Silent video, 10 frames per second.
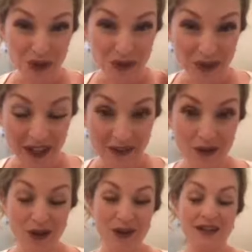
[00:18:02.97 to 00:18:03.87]

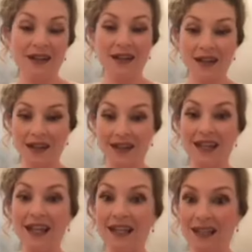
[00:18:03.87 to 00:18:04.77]
flavored
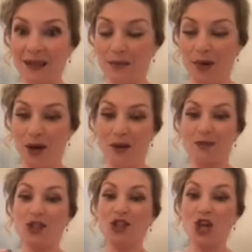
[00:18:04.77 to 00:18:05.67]
lip
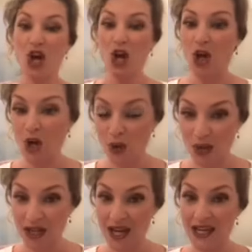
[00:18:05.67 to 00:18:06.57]
balms,
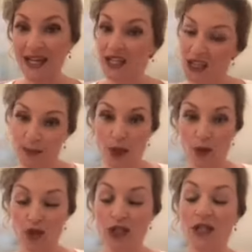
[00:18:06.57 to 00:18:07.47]
Coconut
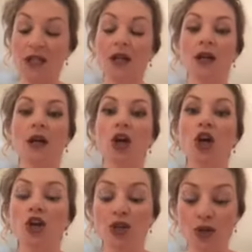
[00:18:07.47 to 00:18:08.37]
Explosion,
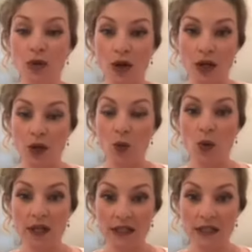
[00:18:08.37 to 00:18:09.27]
you are going to
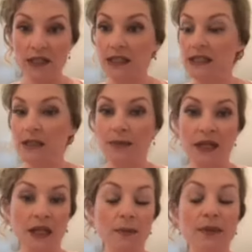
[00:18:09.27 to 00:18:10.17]
want to be
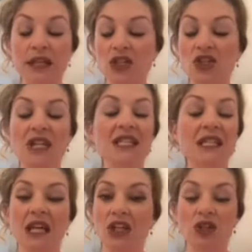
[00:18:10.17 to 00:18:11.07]
on the beach. It's
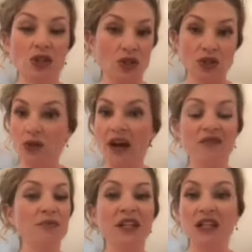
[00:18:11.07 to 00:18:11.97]
like you
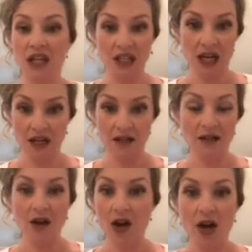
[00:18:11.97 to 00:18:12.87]
have pina colada
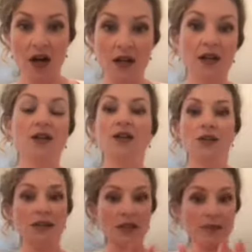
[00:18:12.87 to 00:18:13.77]
on
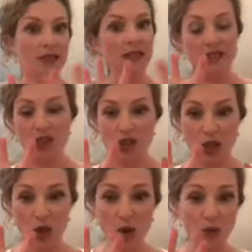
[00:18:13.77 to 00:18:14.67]
your lips. It's
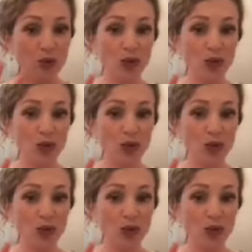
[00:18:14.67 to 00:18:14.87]
so